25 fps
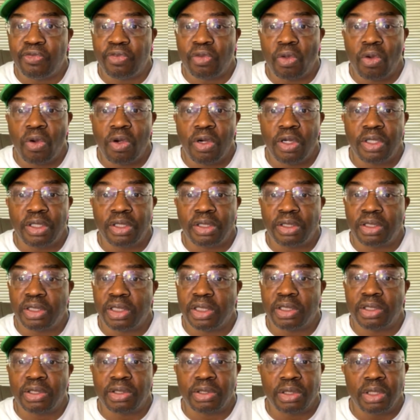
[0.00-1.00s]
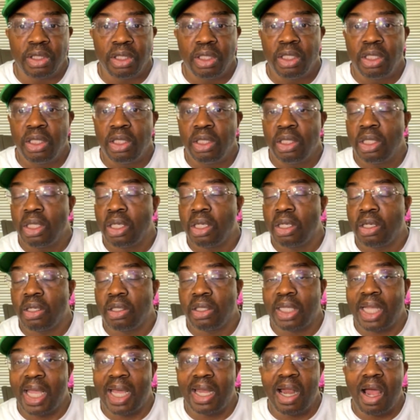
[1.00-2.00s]
Florida just
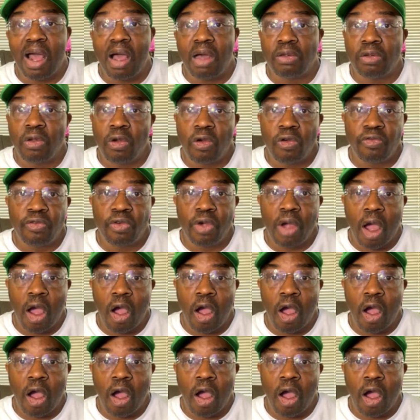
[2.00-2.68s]
got all over